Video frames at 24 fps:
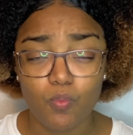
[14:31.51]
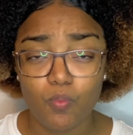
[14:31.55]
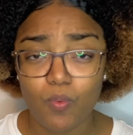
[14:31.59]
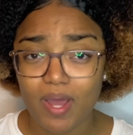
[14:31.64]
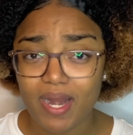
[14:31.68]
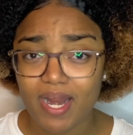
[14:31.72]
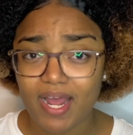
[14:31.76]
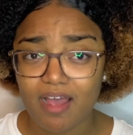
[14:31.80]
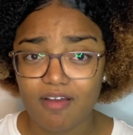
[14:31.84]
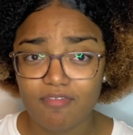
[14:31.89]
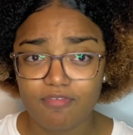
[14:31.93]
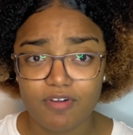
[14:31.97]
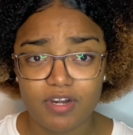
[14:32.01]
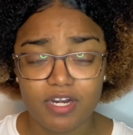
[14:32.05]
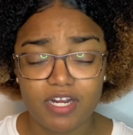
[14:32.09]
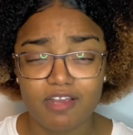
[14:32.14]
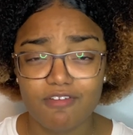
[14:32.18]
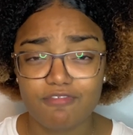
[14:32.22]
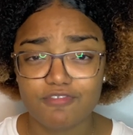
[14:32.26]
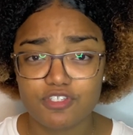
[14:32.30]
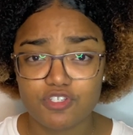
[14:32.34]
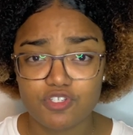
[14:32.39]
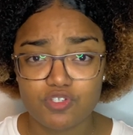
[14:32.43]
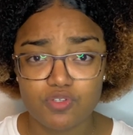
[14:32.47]
whatever,
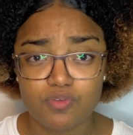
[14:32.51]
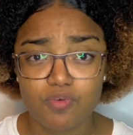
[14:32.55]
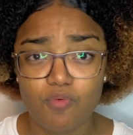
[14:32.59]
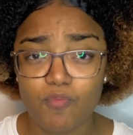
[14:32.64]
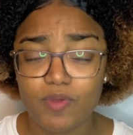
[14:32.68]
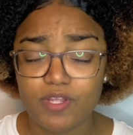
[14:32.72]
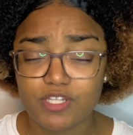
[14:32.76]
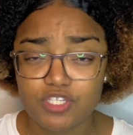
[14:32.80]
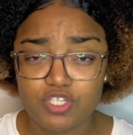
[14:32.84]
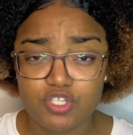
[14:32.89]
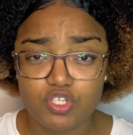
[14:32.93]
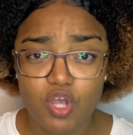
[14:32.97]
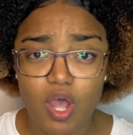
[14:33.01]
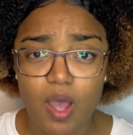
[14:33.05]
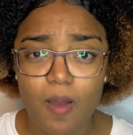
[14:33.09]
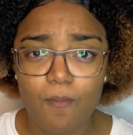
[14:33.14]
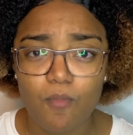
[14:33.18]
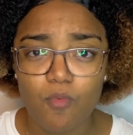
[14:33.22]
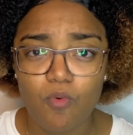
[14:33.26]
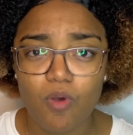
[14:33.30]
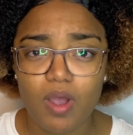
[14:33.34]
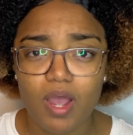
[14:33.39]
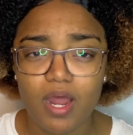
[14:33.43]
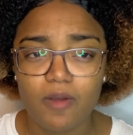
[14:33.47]
if with
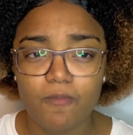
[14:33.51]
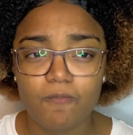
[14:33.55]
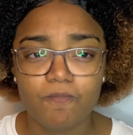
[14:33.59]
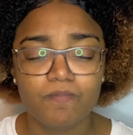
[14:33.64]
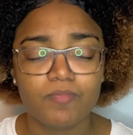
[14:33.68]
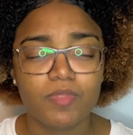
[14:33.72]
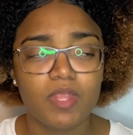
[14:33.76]
someone,